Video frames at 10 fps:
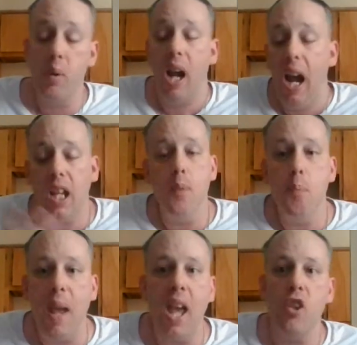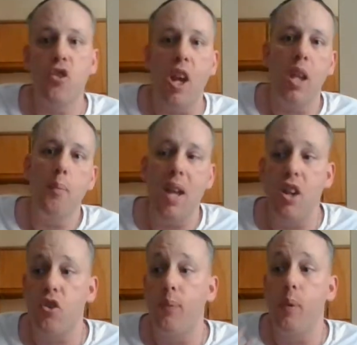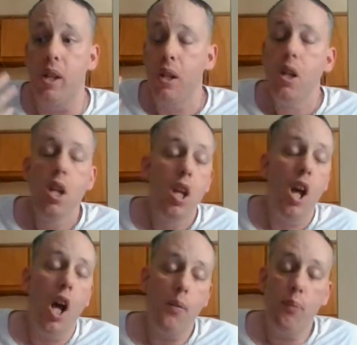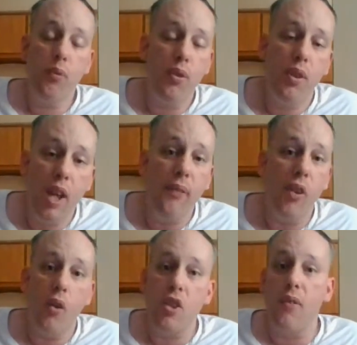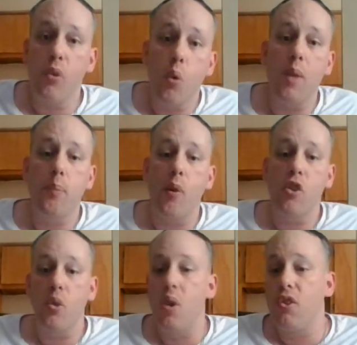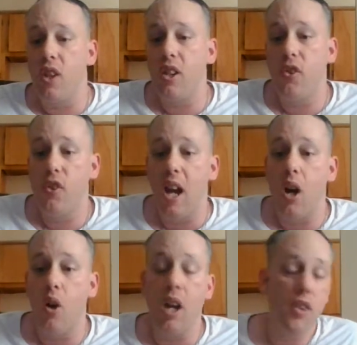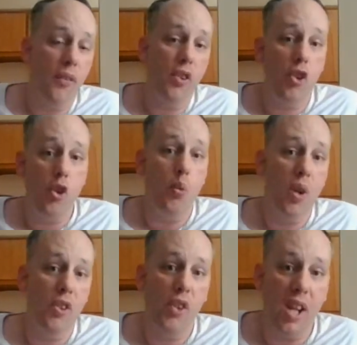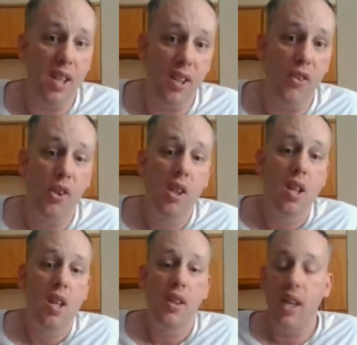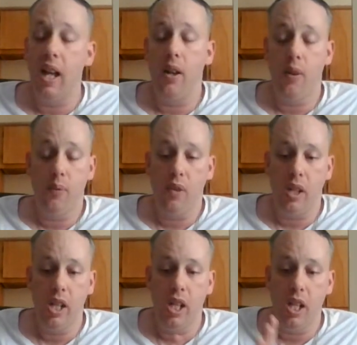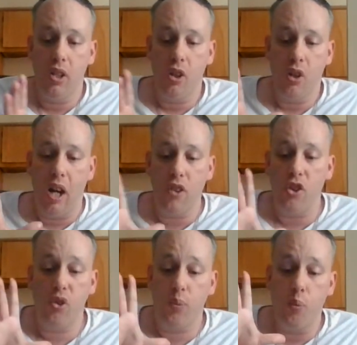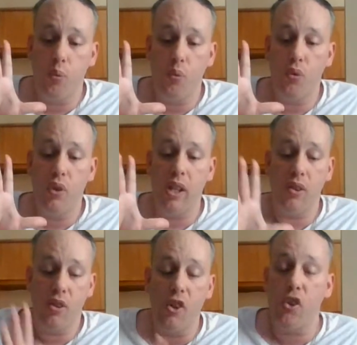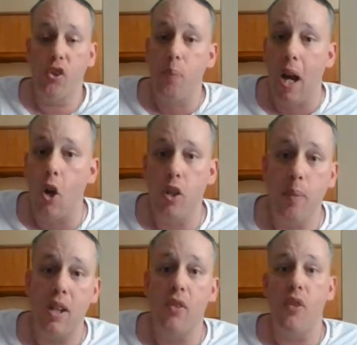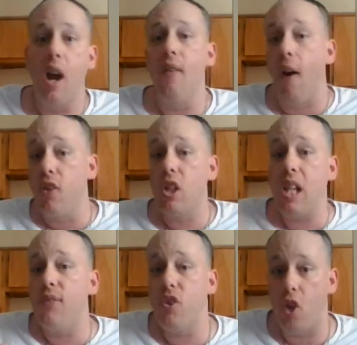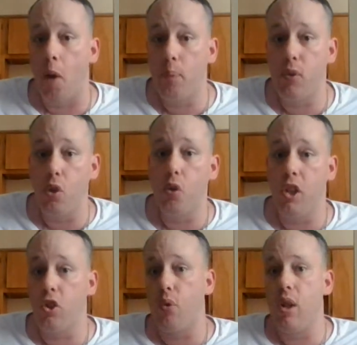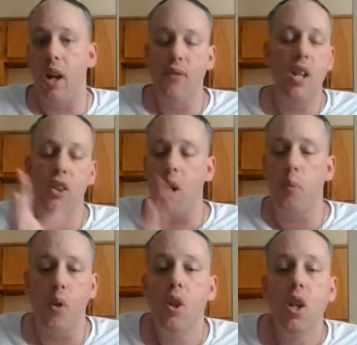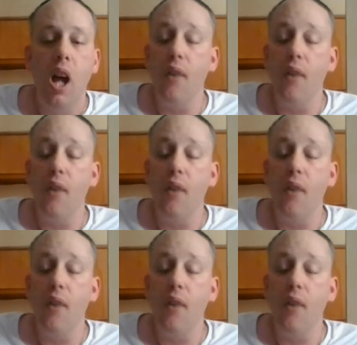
But I can manage. But definitely want to personally want to say this now. I definitely do want to say this that, and I just like this is my own opinion. I'm going to give this episode a three. I'm not the episode.